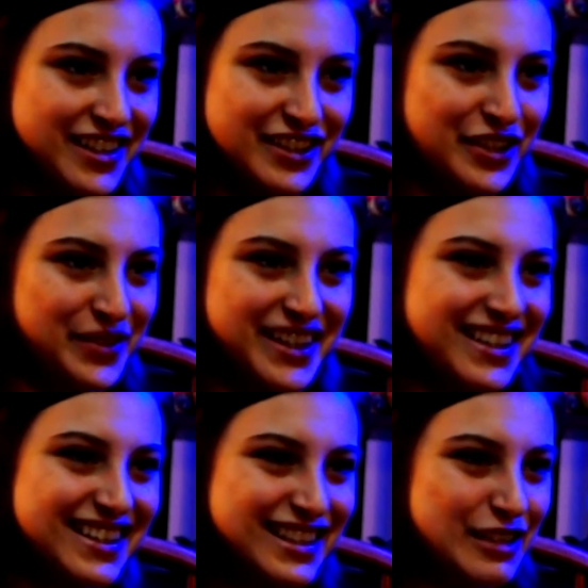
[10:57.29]
You know, like
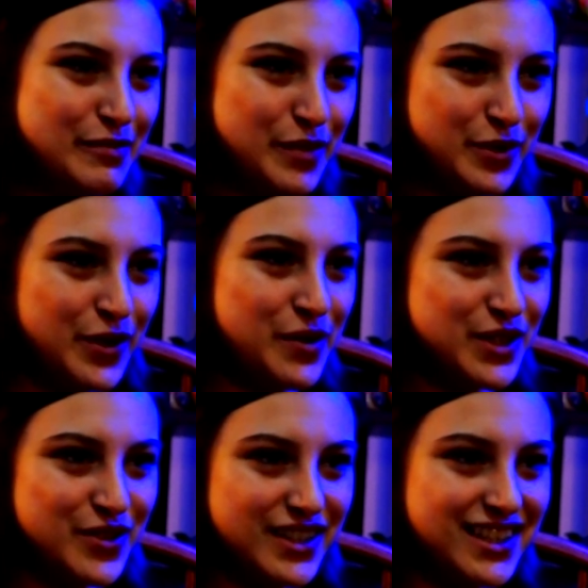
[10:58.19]
people are always
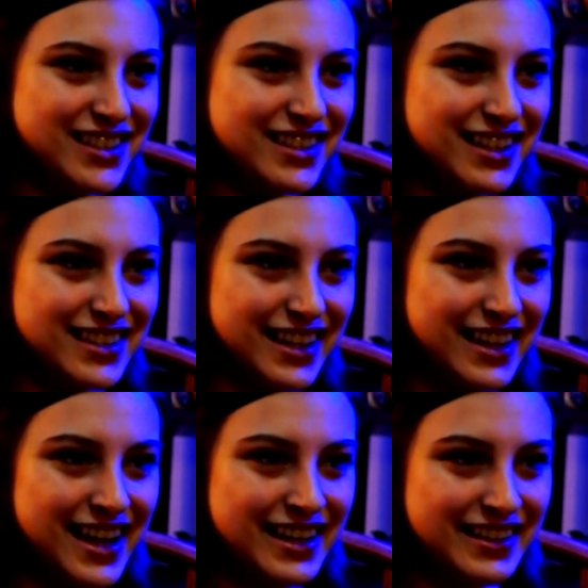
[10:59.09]
criticizing things like
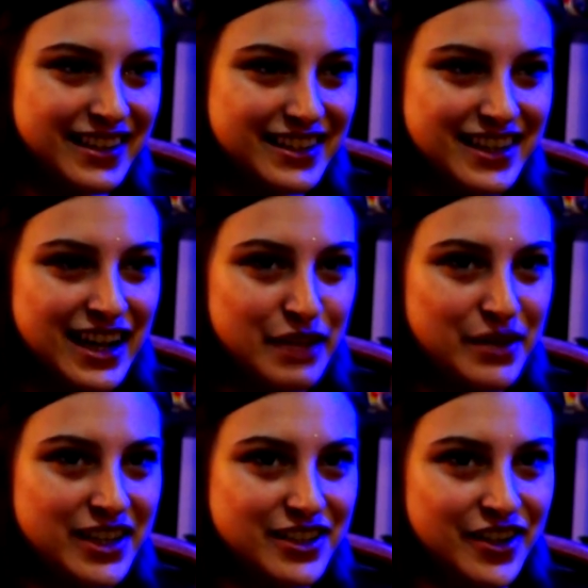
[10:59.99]
that, and like tying
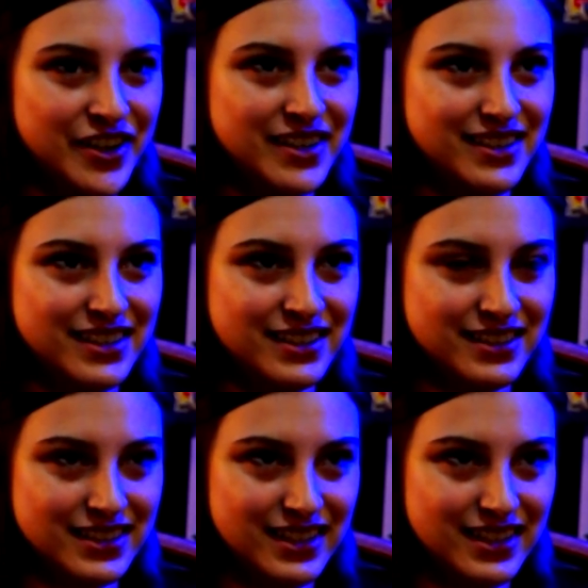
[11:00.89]
money to art is